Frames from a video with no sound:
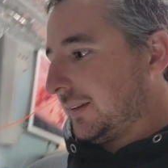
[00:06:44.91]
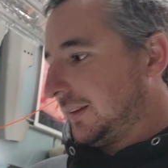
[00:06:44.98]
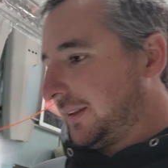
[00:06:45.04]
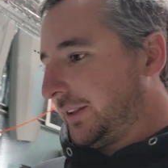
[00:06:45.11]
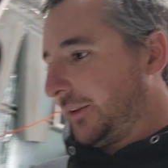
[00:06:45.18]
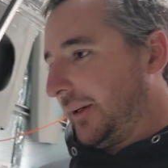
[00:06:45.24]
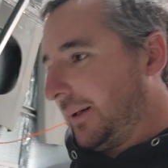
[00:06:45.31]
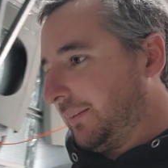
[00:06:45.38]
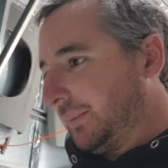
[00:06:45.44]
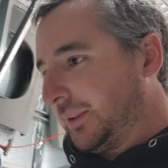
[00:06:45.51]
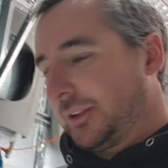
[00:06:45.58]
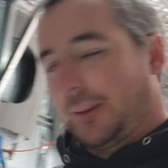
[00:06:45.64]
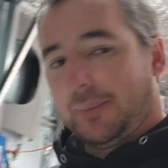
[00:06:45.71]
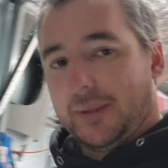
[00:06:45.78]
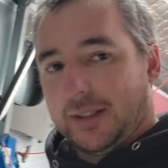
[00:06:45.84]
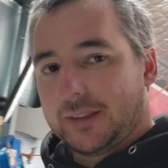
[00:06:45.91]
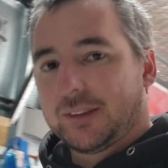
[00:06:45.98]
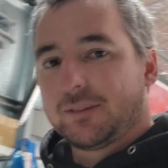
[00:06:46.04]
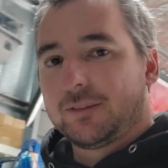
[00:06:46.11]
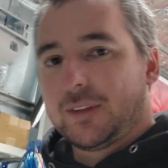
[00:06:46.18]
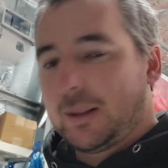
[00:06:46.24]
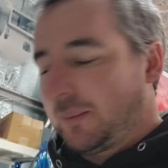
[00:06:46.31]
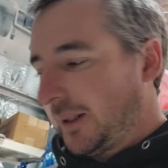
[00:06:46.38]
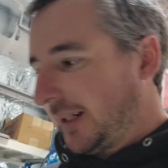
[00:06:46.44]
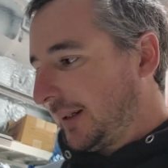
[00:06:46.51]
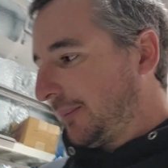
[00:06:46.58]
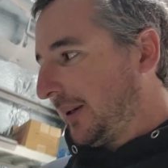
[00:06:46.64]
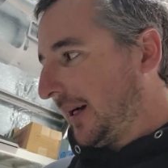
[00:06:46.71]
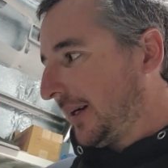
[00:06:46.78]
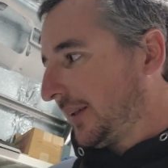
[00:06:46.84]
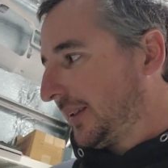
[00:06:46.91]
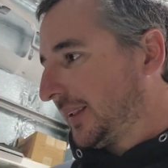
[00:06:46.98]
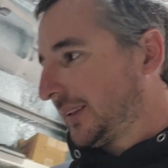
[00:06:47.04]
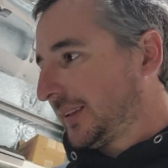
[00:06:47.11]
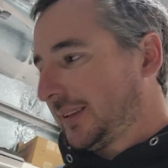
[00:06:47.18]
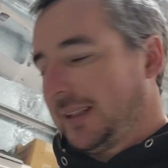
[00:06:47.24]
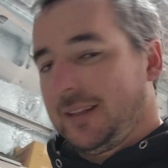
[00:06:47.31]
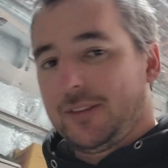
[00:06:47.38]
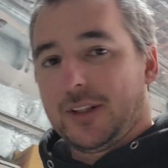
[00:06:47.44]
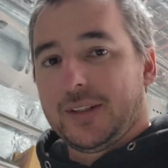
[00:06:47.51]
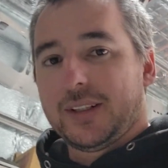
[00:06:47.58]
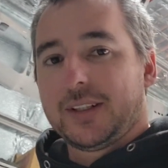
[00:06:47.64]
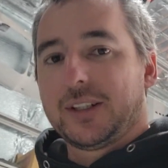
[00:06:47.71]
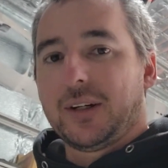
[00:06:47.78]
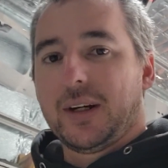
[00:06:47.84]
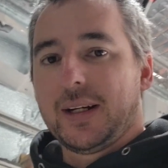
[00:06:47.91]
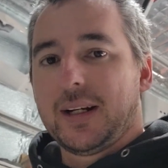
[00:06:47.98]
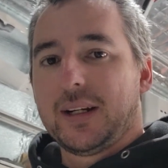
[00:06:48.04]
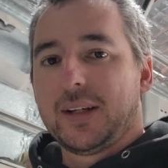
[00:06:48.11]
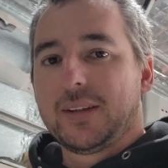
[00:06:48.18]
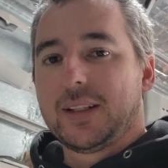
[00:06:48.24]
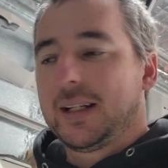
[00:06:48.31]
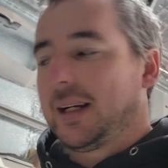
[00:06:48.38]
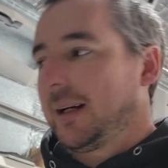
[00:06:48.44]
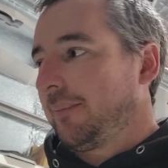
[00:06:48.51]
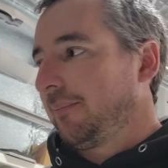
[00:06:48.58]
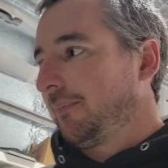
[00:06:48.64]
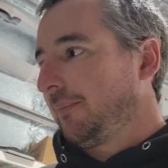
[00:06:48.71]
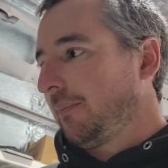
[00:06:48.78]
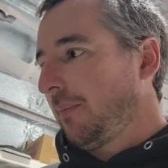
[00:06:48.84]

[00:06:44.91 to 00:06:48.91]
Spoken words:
to stop things from vibrating apart on this. Even on the dyno,